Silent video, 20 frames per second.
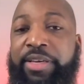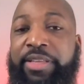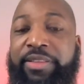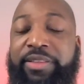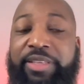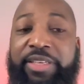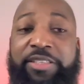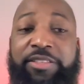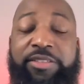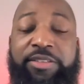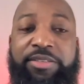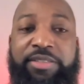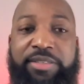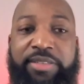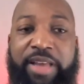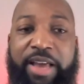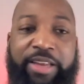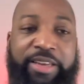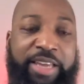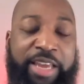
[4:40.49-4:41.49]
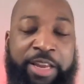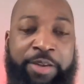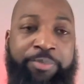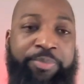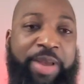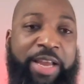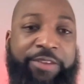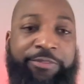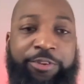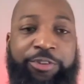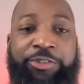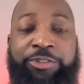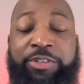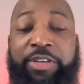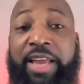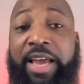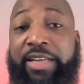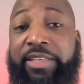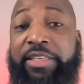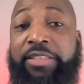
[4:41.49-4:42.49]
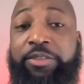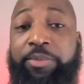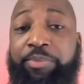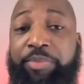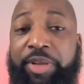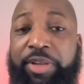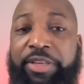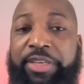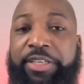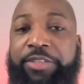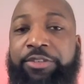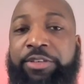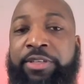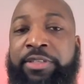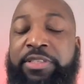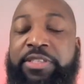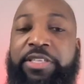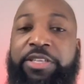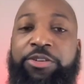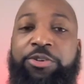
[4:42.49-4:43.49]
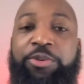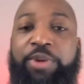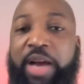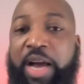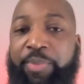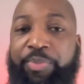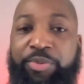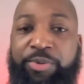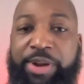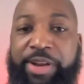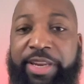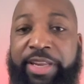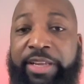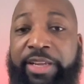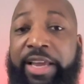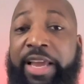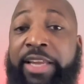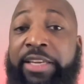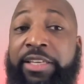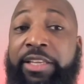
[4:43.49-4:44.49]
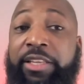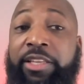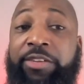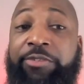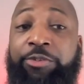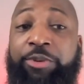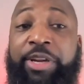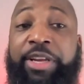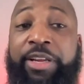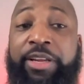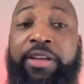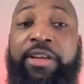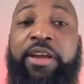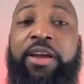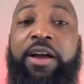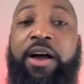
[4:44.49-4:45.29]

this does not impact Virgin Galactic's ability to continue operating and delivering